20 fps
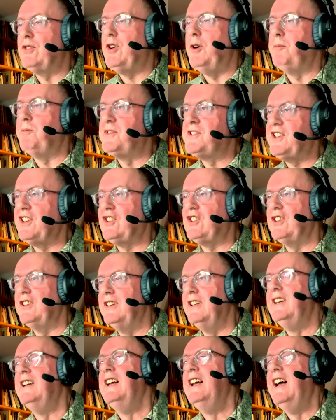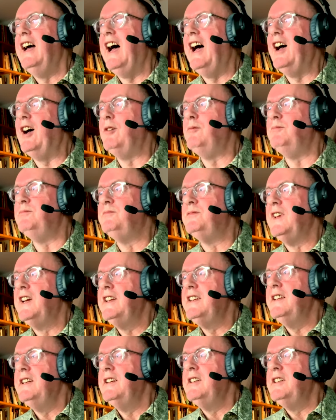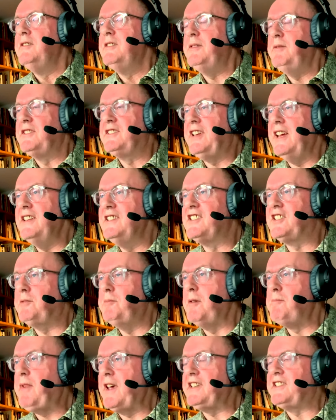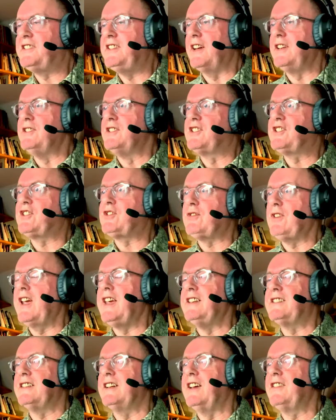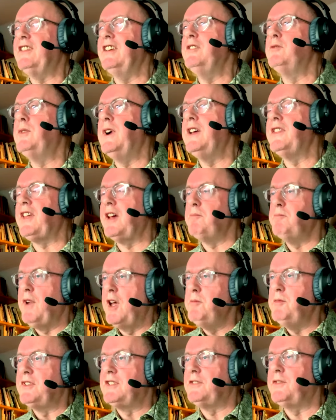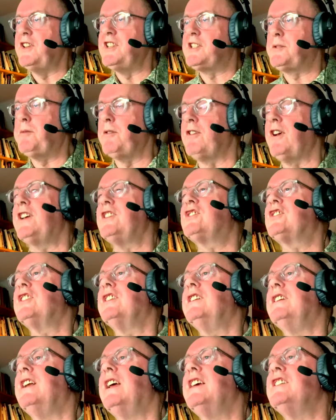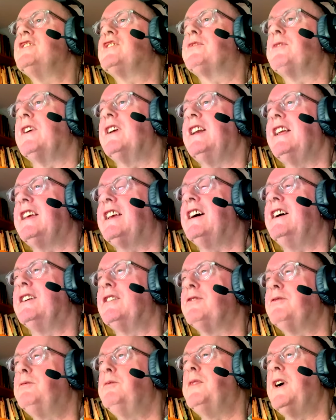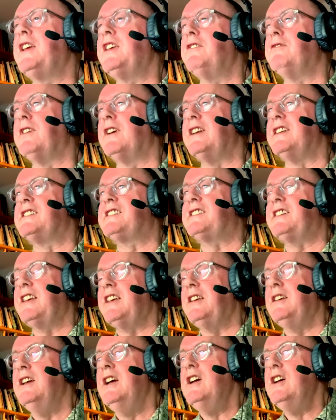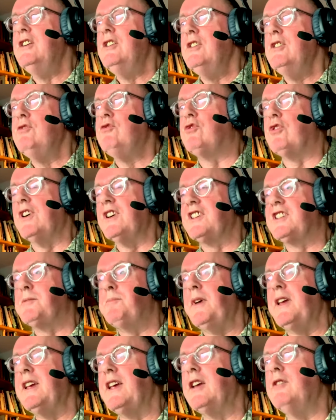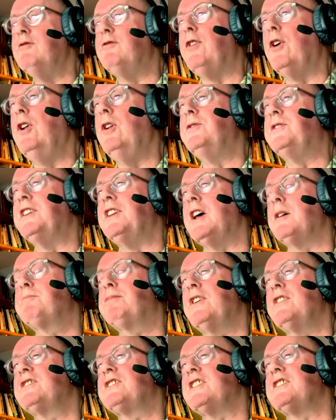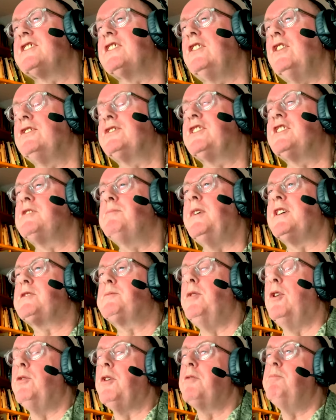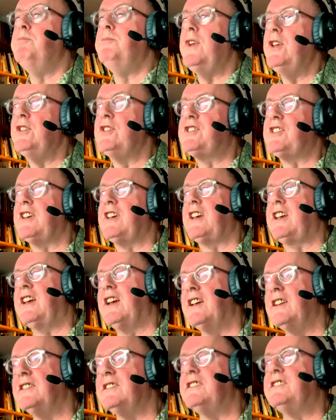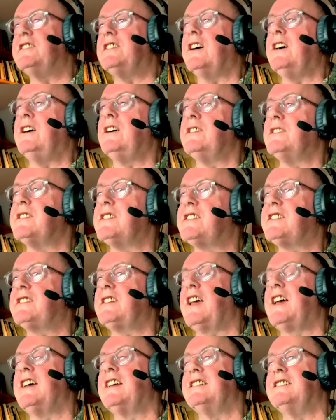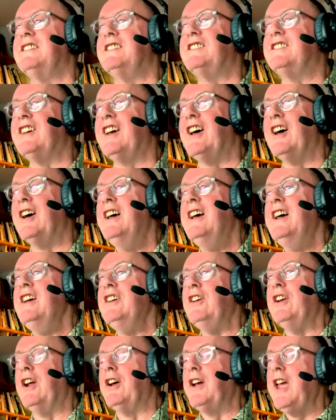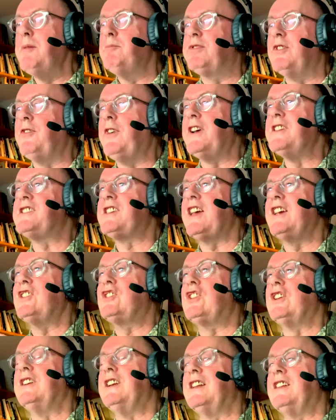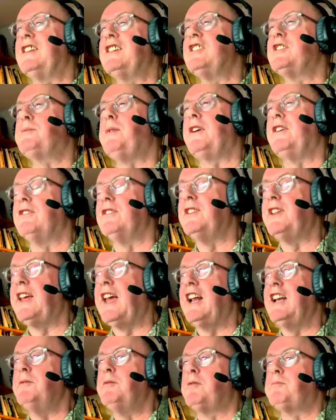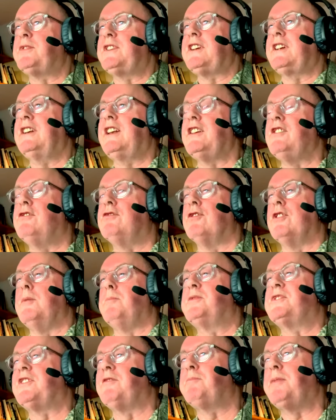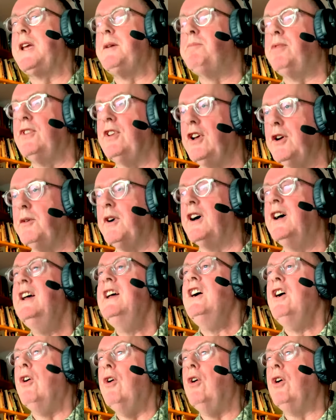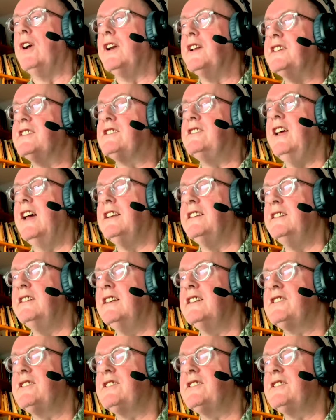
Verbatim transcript: composition, tends to be best done straight. I think where that moment of inspiration is really kind of where you really see drugs being involved in that process a lot is much more with music and dance and, improvisation and things where you're in the element, particularly groups of people who are all in an